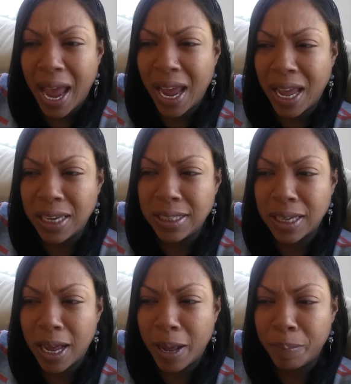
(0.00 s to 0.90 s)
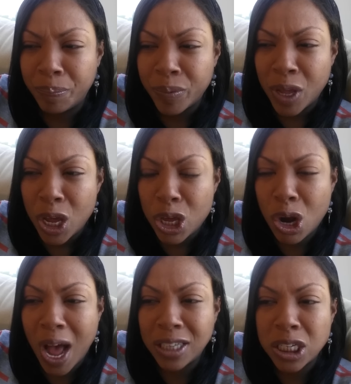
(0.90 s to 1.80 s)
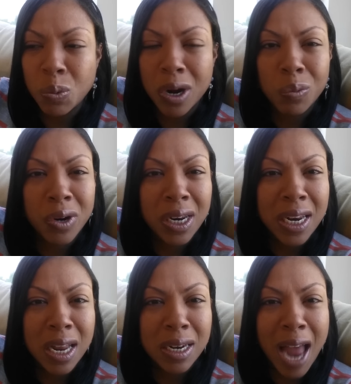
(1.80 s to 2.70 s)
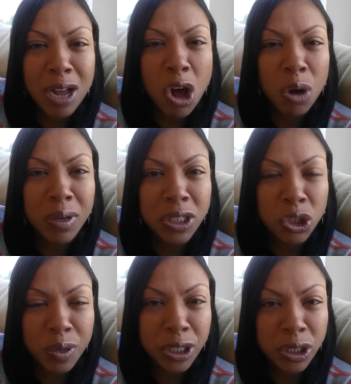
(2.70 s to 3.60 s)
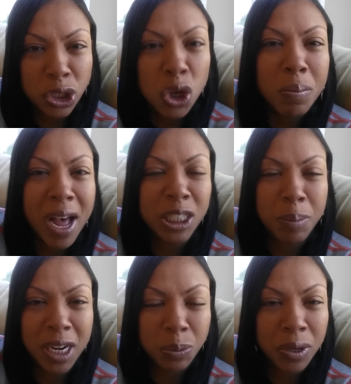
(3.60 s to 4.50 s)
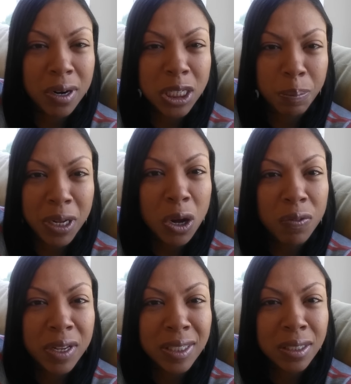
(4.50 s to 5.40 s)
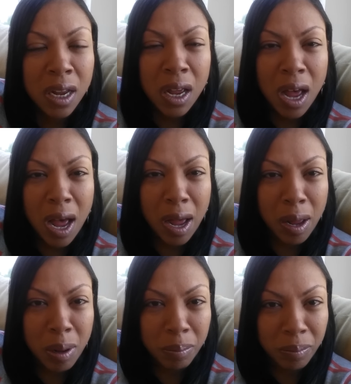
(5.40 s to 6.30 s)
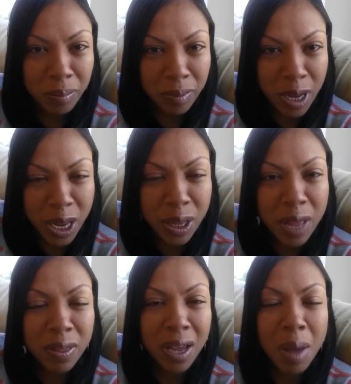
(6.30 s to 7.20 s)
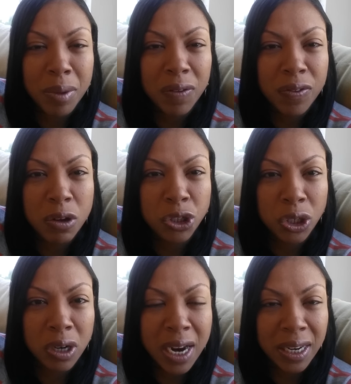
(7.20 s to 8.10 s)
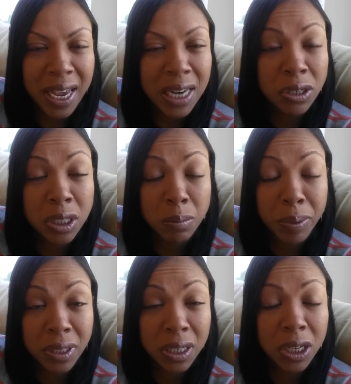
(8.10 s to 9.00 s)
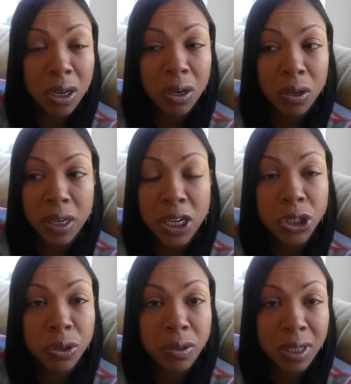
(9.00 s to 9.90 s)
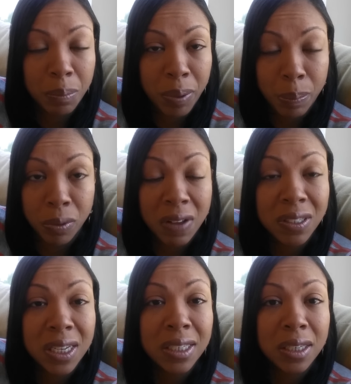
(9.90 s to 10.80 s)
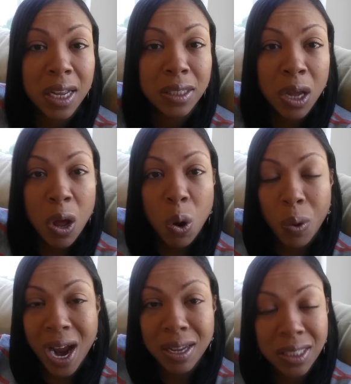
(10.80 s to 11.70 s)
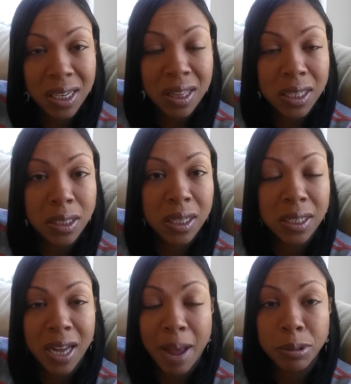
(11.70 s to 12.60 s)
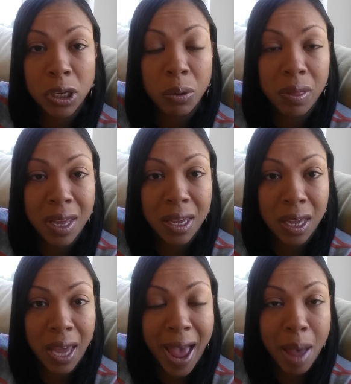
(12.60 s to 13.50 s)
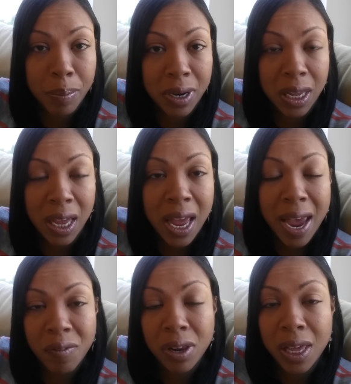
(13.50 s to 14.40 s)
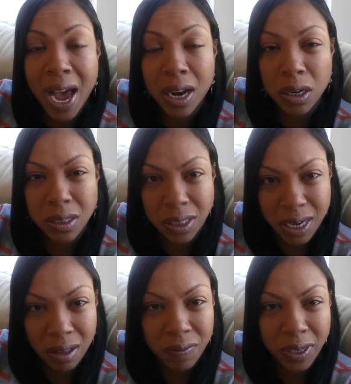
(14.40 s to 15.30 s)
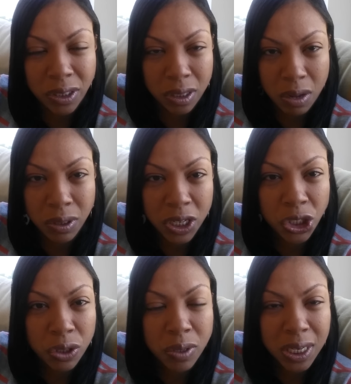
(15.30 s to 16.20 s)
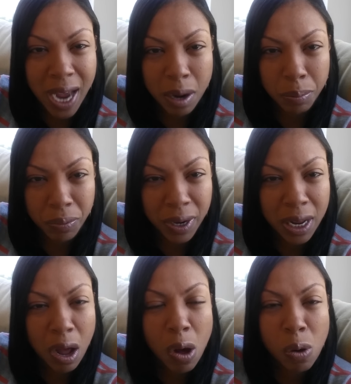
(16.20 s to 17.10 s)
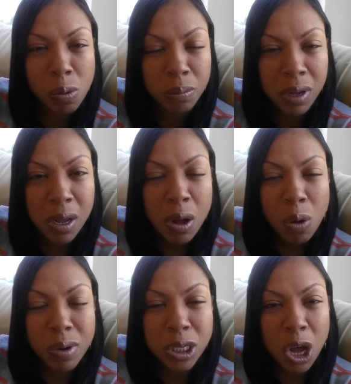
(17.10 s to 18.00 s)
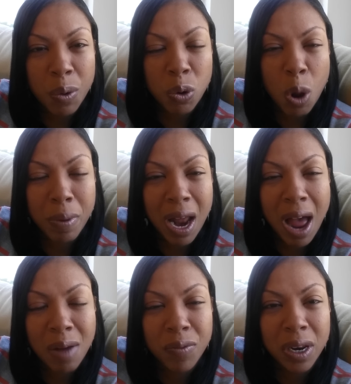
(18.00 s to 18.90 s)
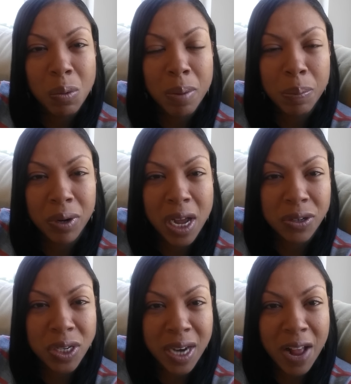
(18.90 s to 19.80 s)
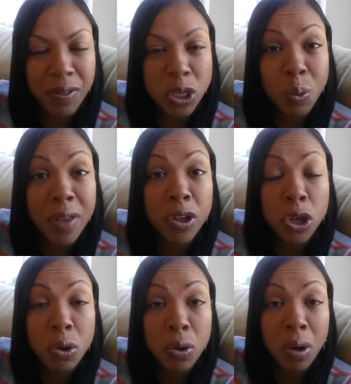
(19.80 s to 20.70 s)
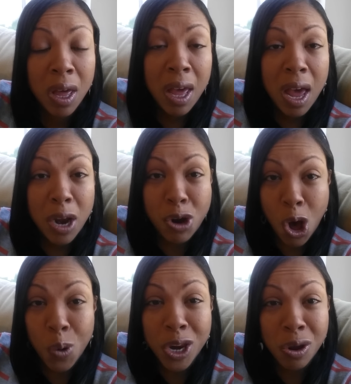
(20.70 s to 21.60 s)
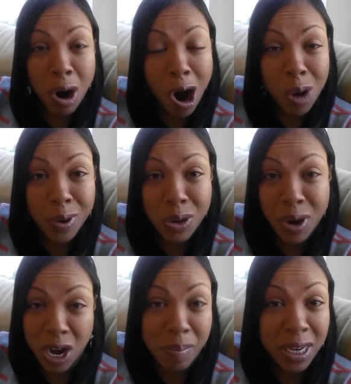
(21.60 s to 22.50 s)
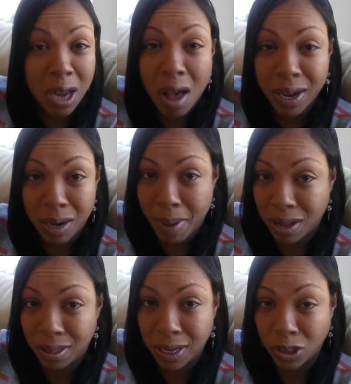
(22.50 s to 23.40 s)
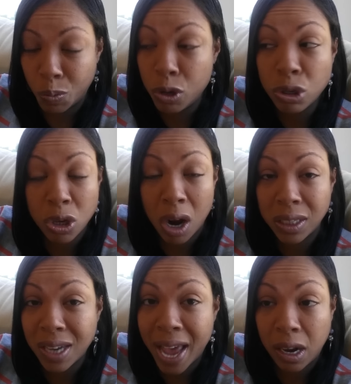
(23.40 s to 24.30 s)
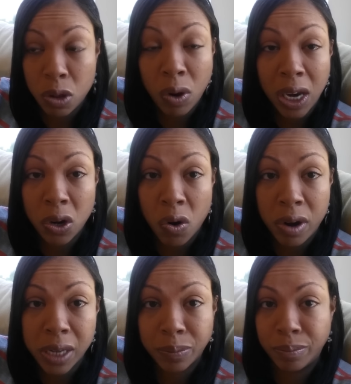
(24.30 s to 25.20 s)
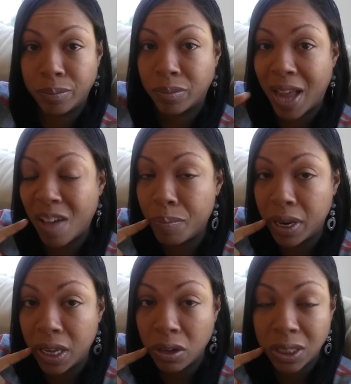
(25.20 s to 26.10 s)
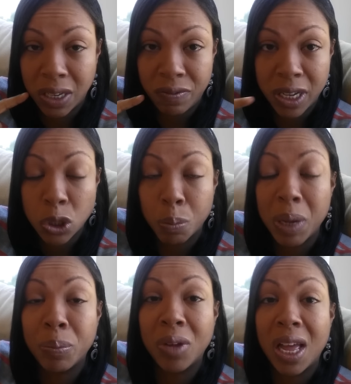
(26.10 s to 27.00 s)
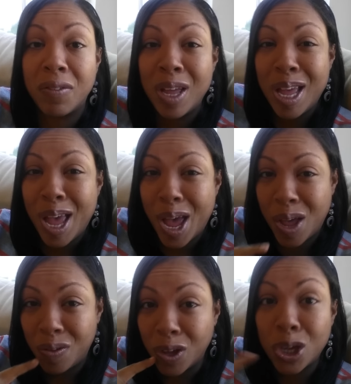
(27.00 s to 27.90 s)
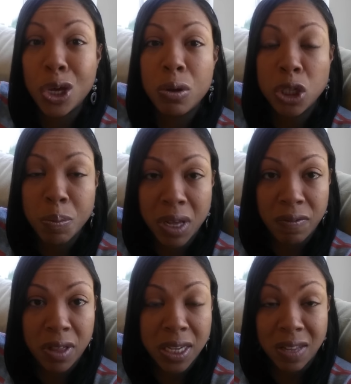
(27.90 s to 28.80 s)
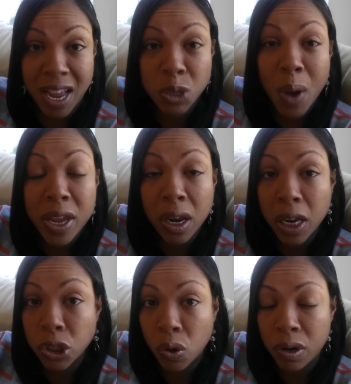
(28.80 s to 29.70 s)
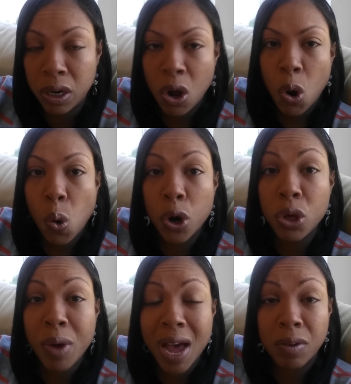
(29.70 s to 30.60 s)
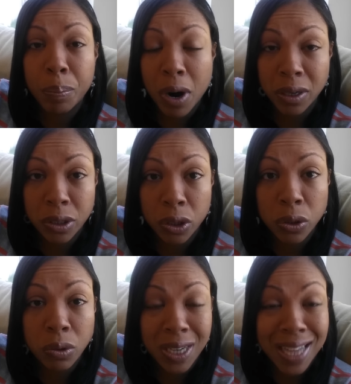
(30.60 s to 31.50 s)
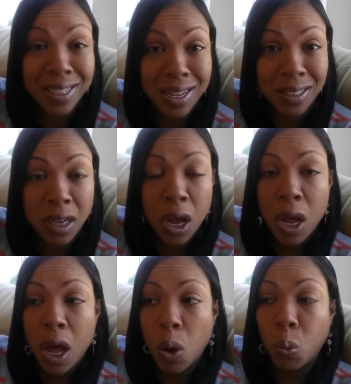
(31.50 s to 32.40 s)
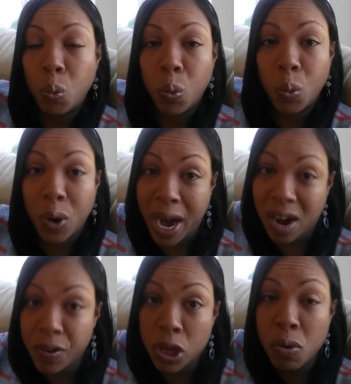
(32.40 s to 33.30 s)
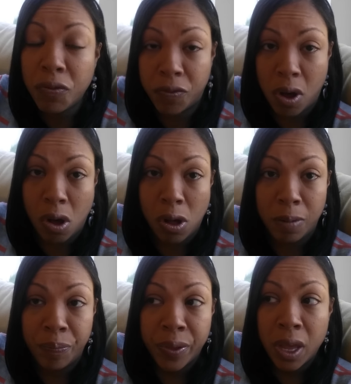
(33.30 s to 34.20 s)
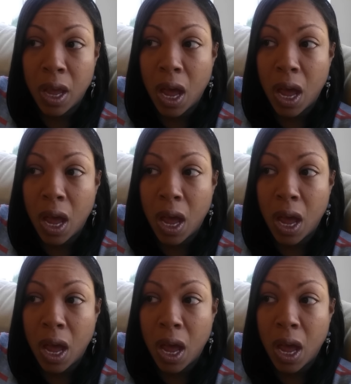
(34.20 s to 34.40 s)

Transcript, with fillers: and, um, you know, I just want to really not go into it too much because we're going to speak on this um, in, in the coming future and get into some particular issues that people have sent us where I see this, this absolute thinking happening and really kind of delve into those issues to kind of bring home what's going on. But I, I really want people to understand this. Whether you know in your heart when you hear me talking about this and when you saw the title and you clicked on this, mm, I've been guilty of this or people have, have accused me of this and that's why you clicked on it or you have a partner who does this, wherever you fall,